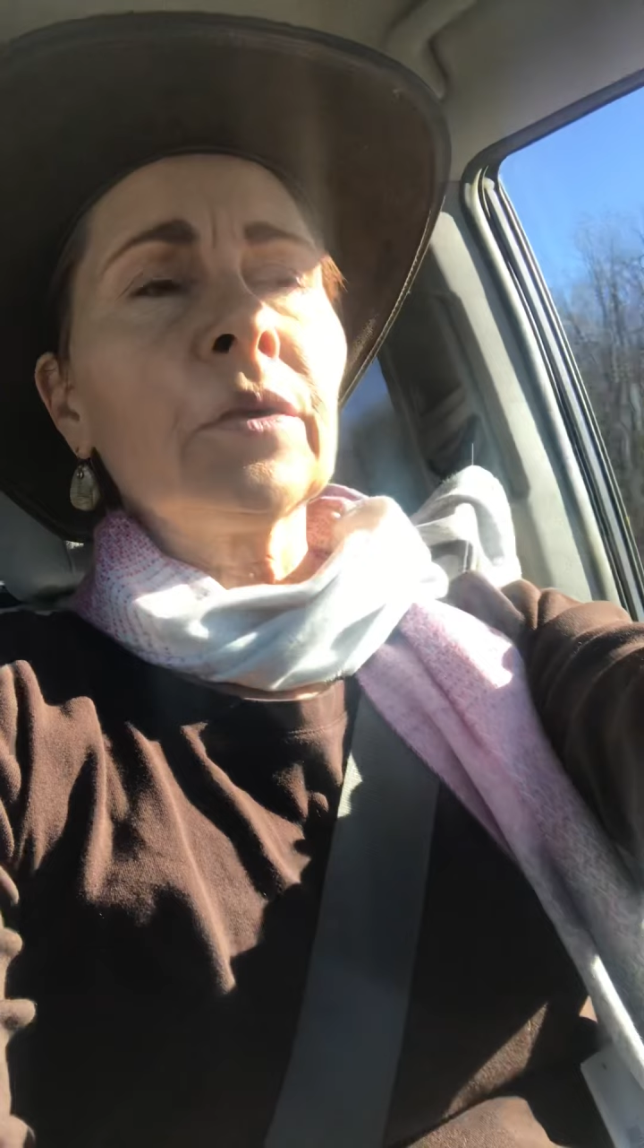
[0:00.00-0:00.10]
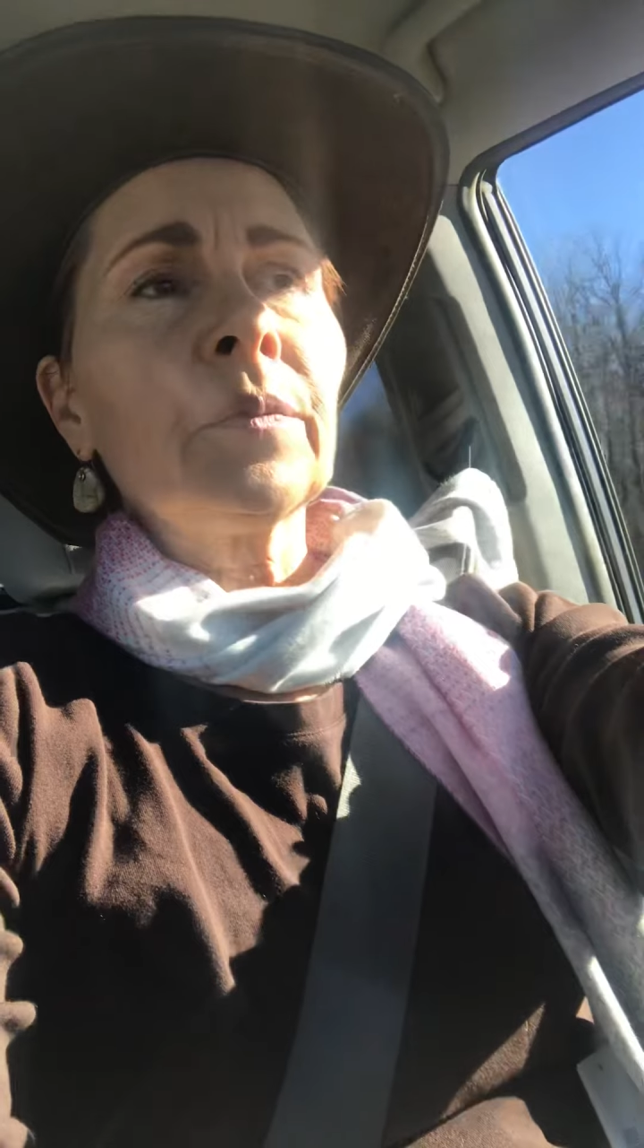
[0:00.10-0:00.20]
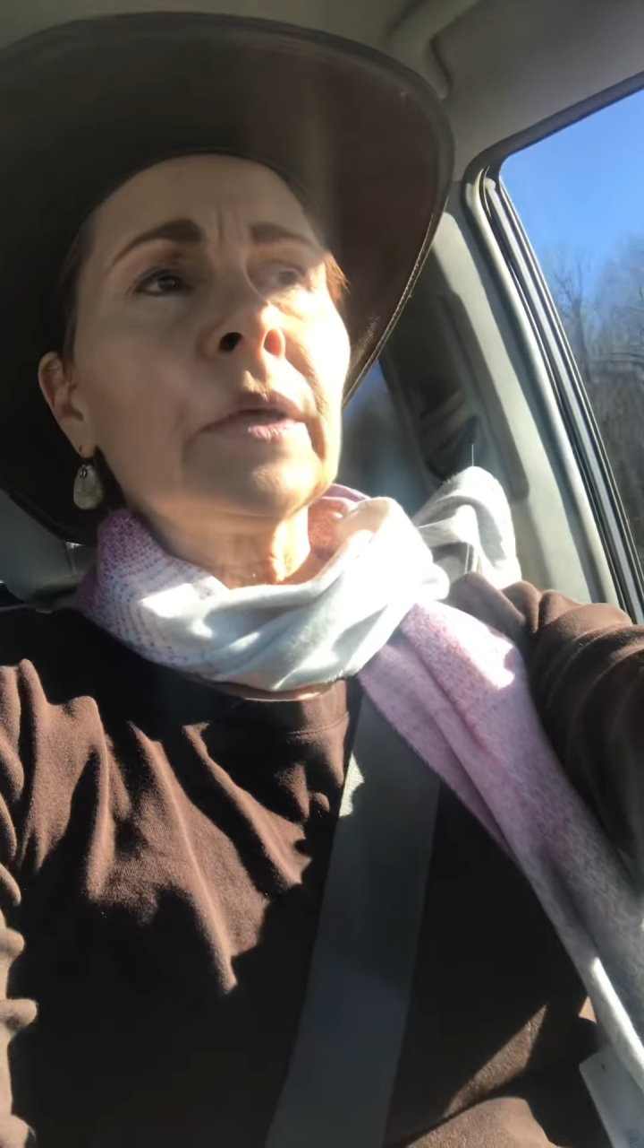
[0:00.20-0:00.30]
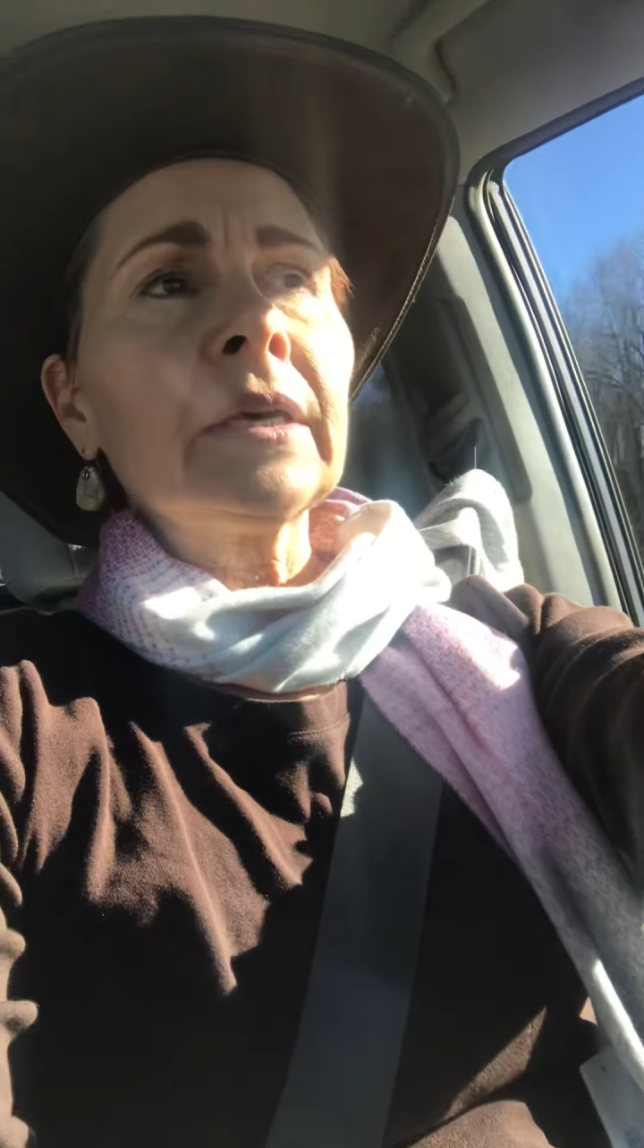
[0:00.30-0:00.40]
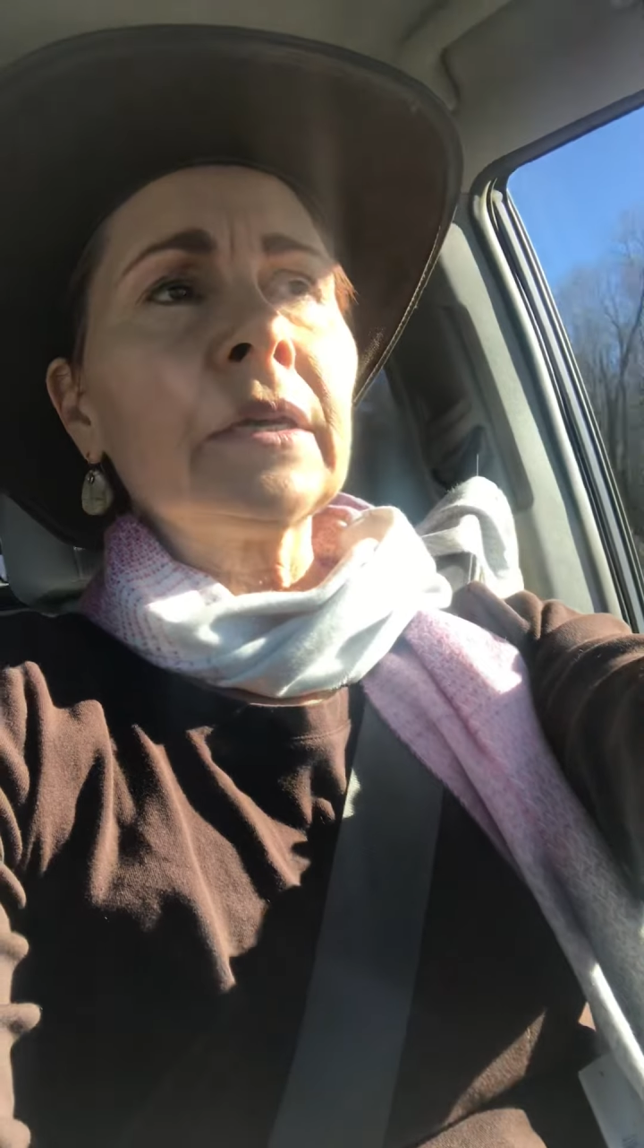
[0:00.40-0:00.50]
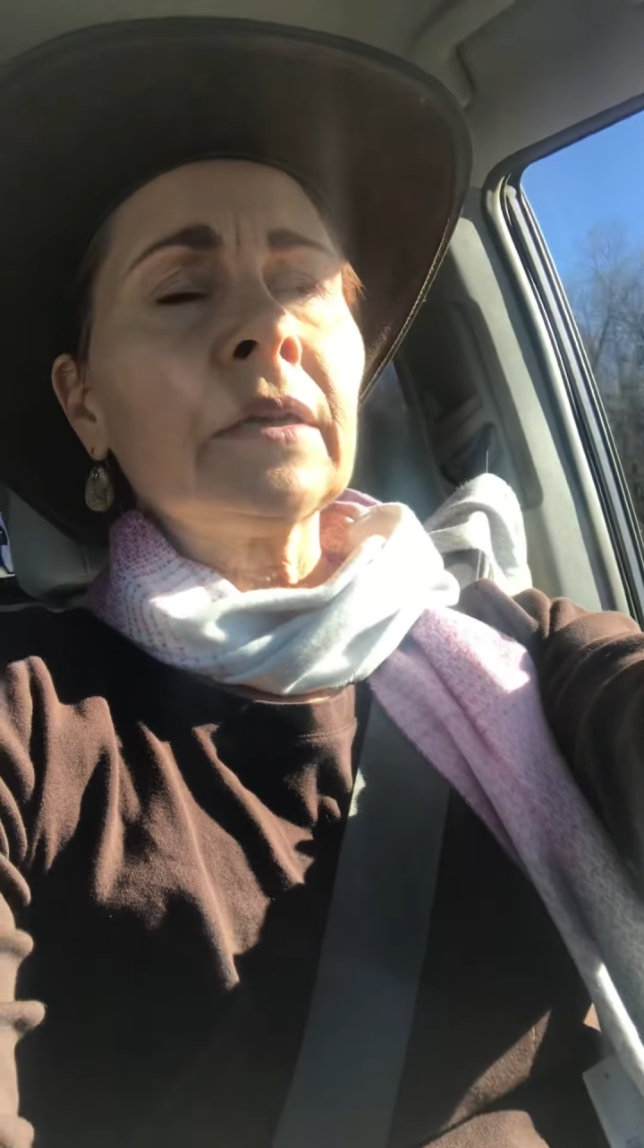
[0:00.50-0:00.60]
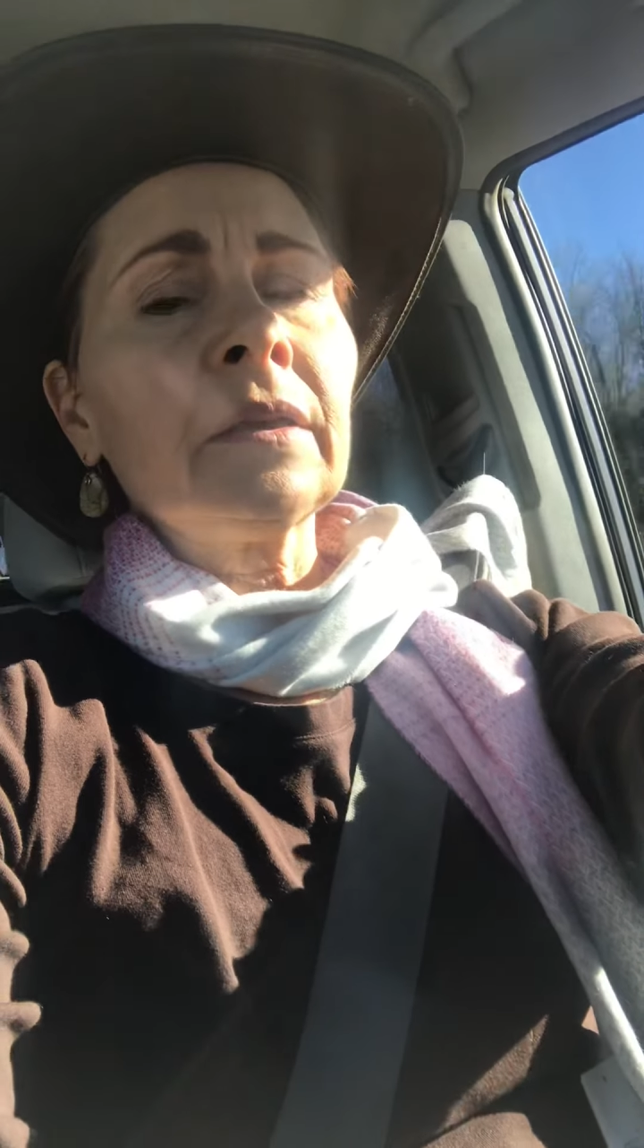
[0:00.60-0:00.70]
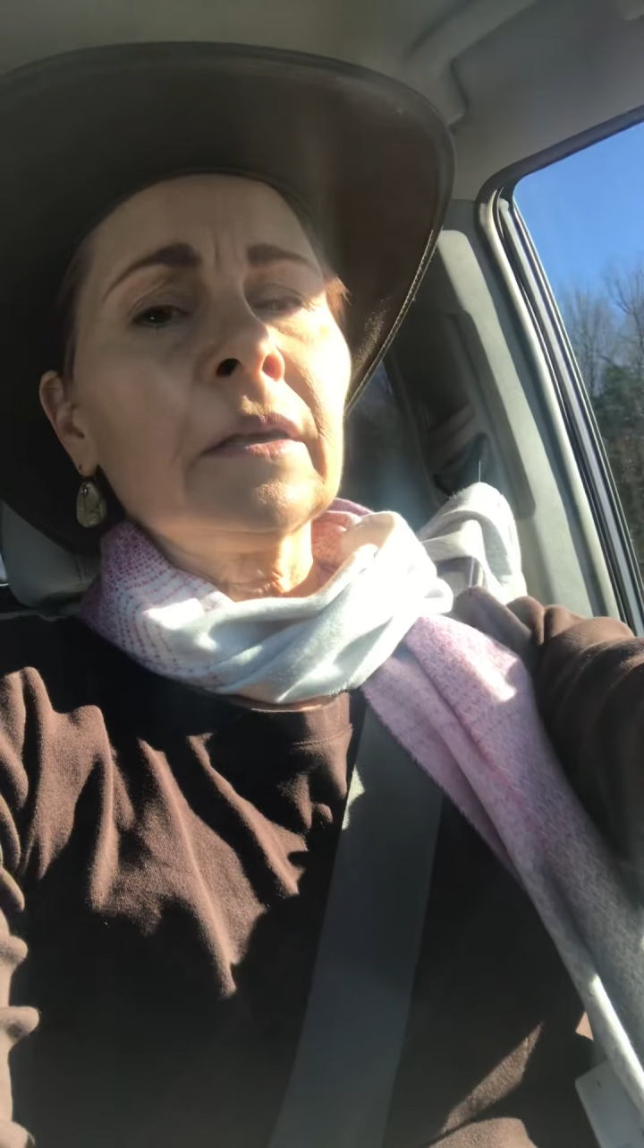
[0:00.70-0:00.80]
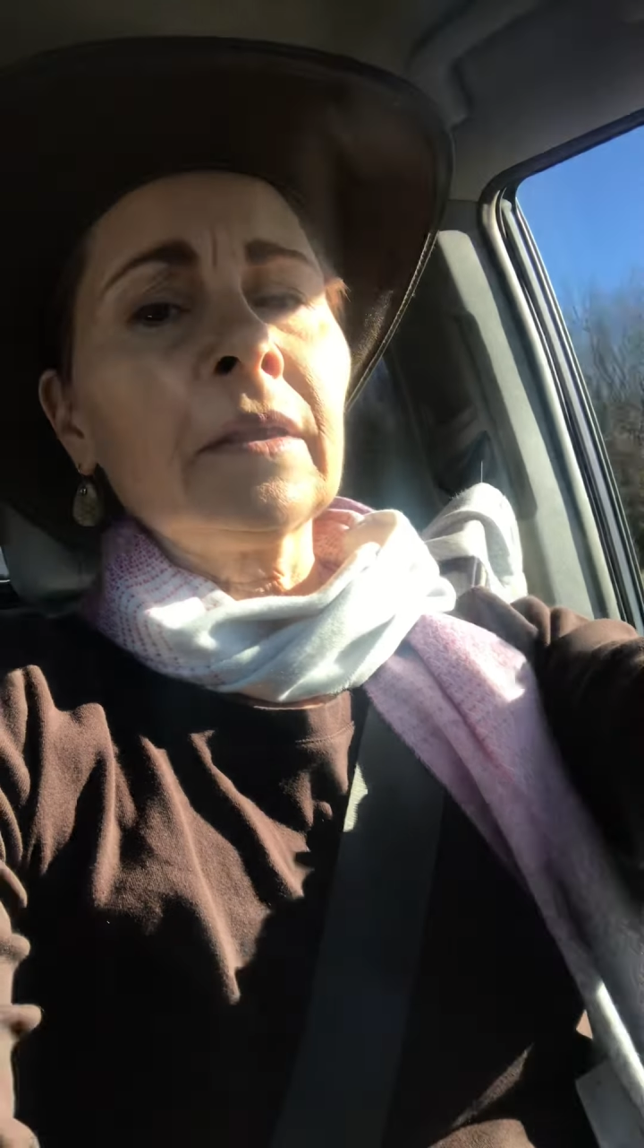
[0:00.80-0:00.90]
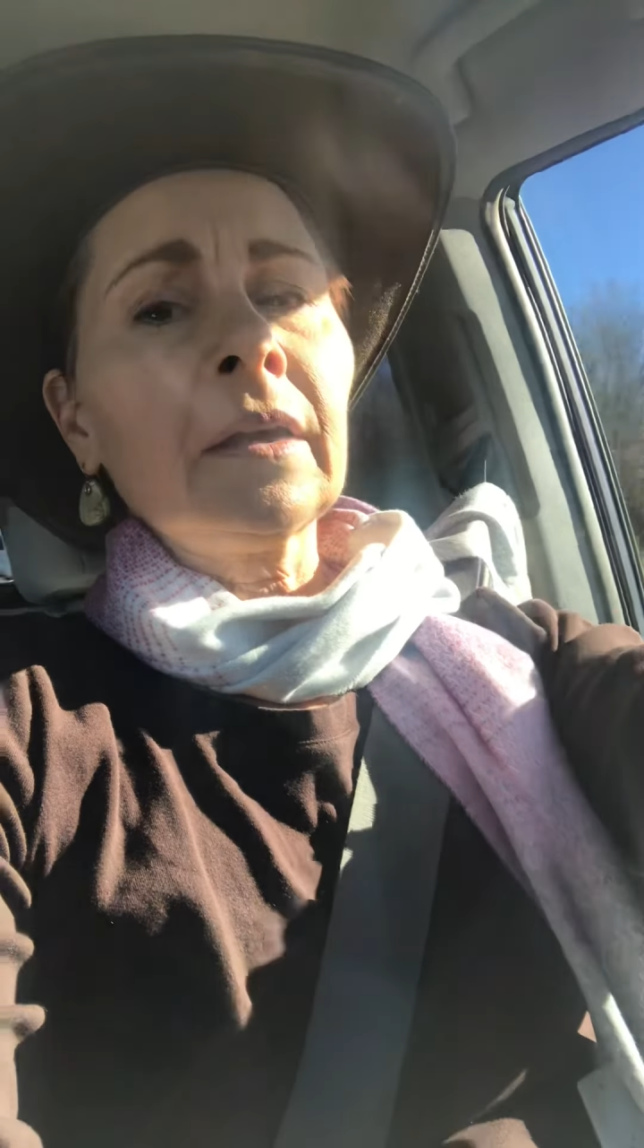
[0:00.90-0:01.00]
blanket in there,
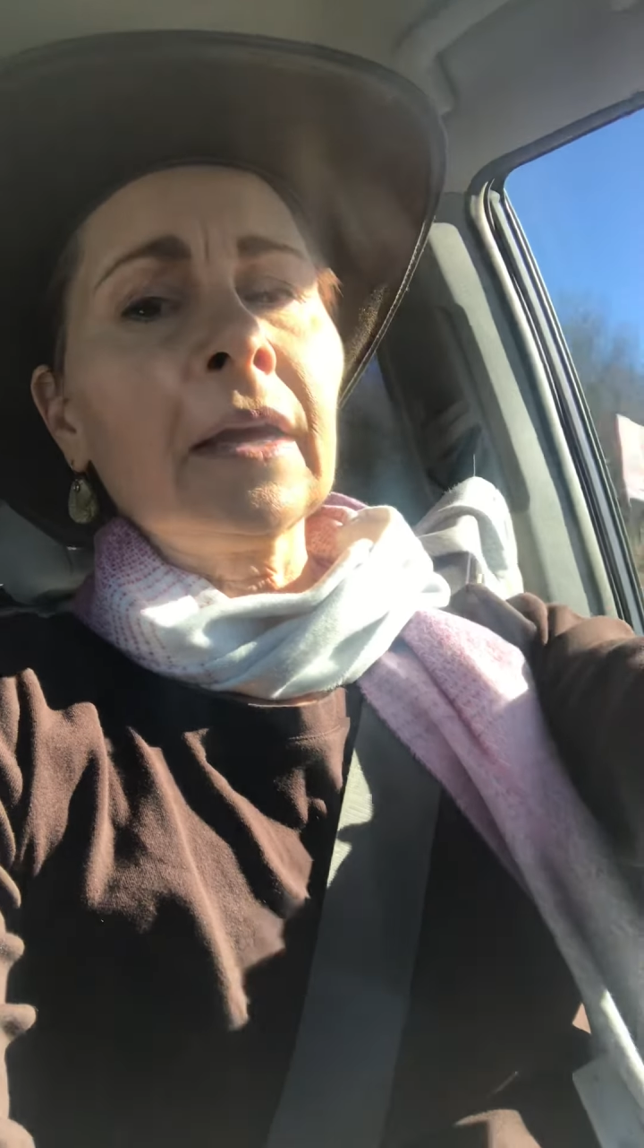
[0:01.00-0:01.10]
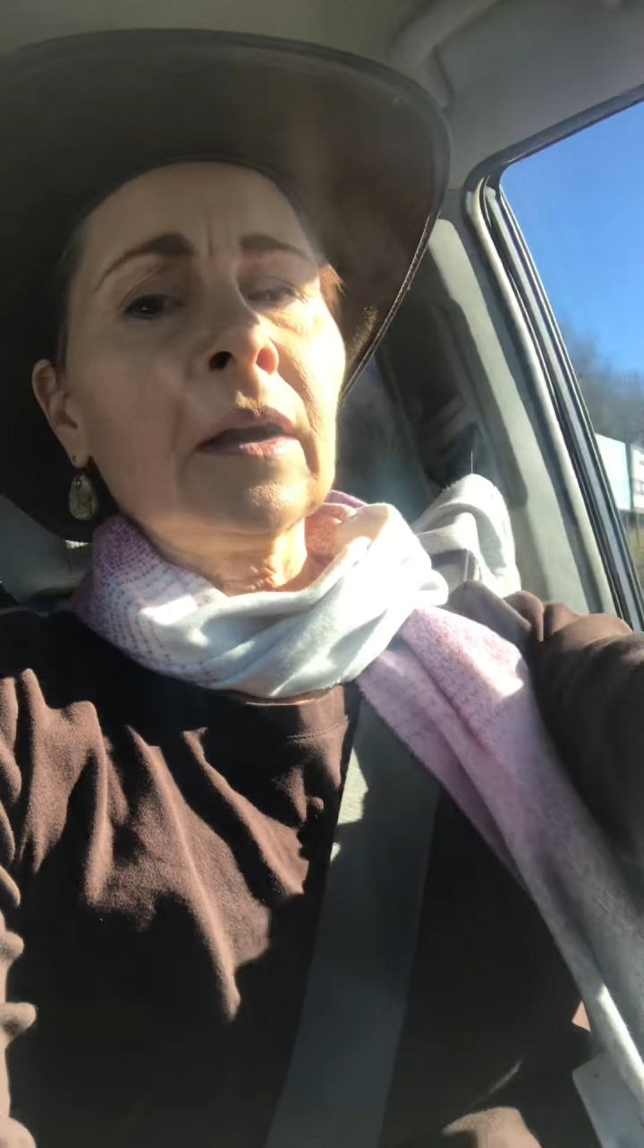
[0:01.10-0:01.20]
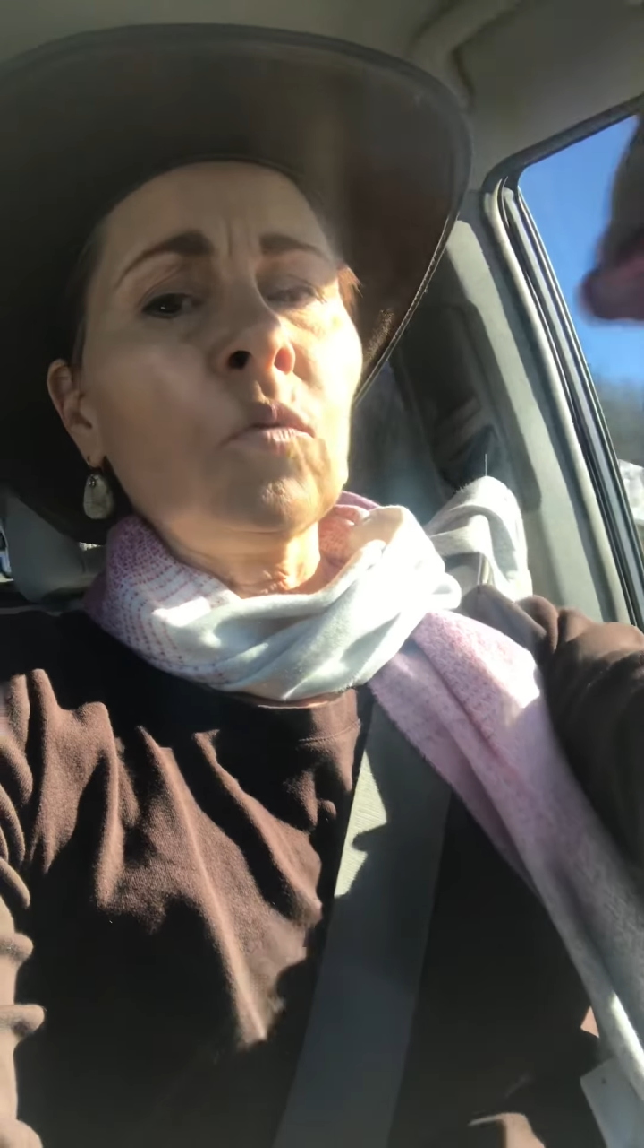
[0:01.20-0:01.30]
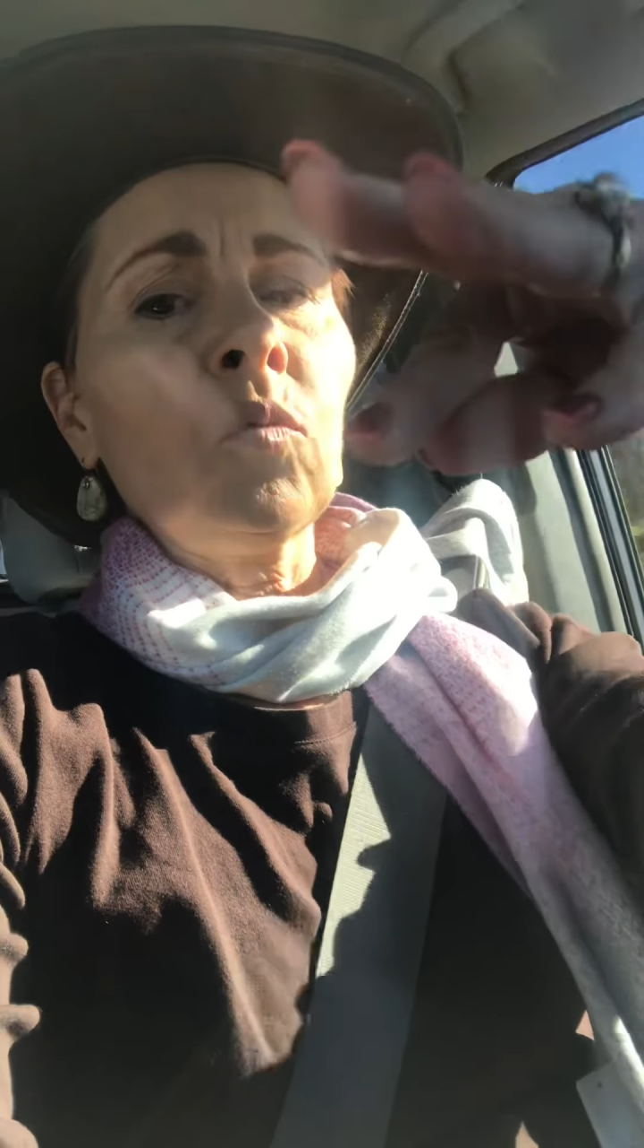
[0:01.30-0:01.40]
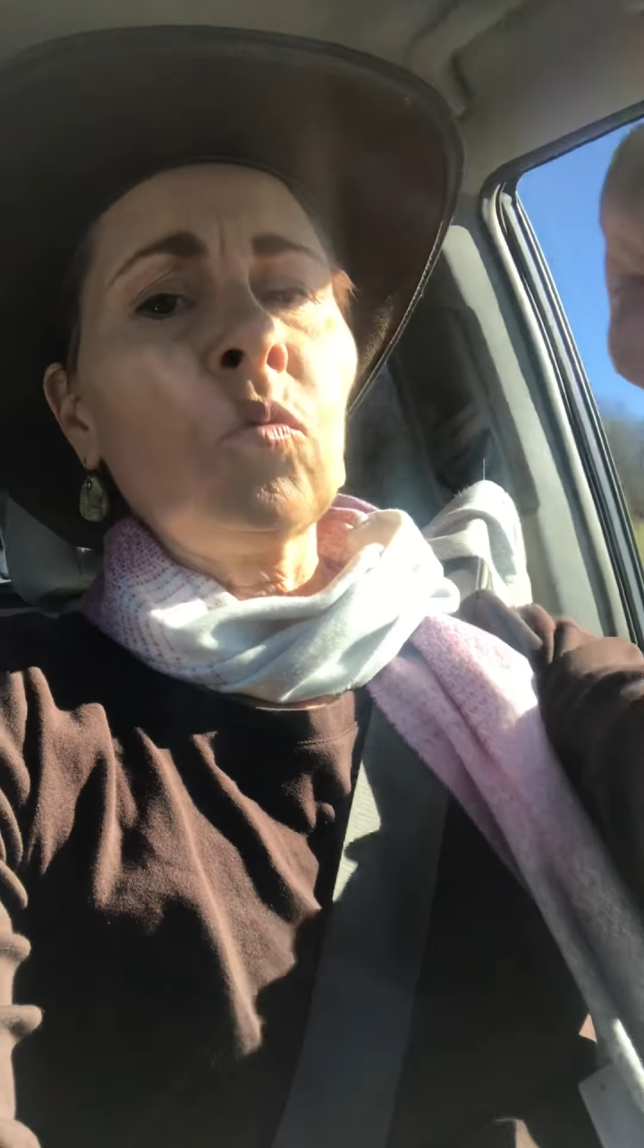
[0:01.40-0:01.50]
and they kind of